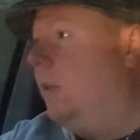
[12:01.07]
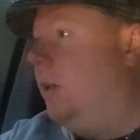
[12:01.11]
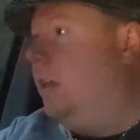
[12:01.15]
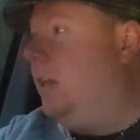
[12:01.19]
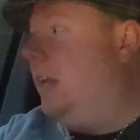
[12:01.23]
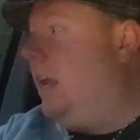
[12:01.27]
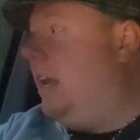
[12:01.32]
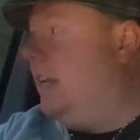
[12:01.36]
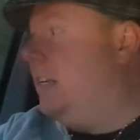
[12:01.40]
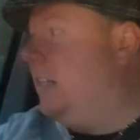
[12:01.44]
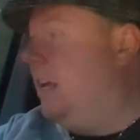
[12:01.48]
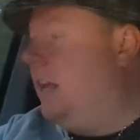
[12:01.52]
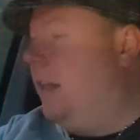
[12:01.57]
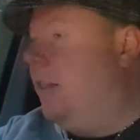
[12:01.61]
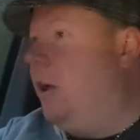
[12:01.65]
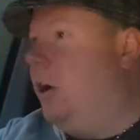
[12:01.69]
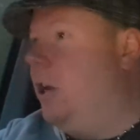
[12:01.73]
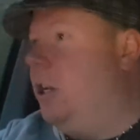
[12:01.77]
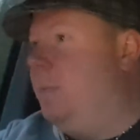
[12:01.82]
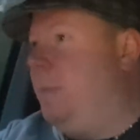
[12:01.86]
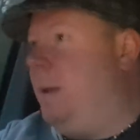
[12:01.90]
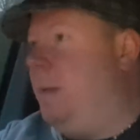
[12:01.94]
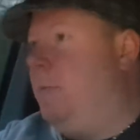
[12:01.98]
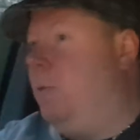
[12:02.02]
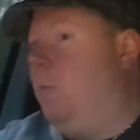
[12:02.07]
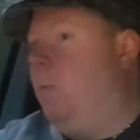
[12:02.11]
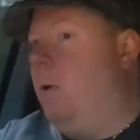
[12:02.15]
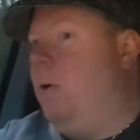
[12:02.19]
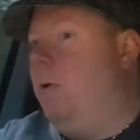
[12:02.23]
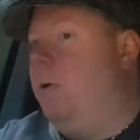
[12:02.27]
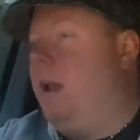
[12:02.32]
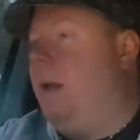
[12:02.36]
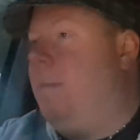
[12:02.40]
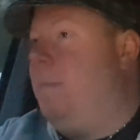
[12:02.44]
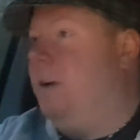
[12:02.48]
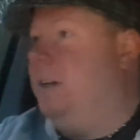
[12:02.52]
Yes, those people
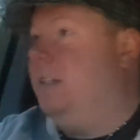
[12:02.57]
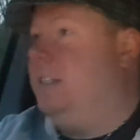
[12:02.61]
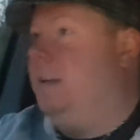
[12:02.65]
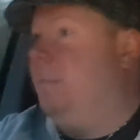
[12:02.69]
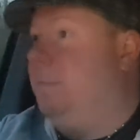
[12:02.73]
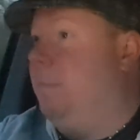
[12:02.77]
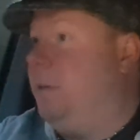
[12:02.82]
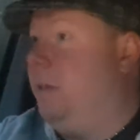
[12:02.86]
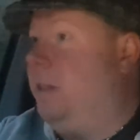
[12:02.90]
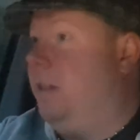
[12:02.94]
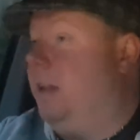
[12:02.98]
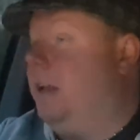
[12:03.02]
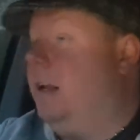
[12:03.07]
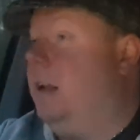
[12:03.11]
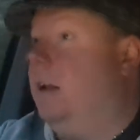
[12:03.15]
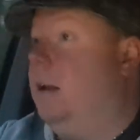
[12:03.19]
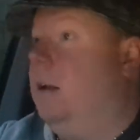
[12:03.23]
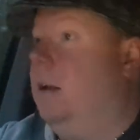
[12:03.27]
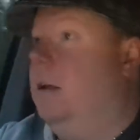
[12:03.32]
will get my sympathy.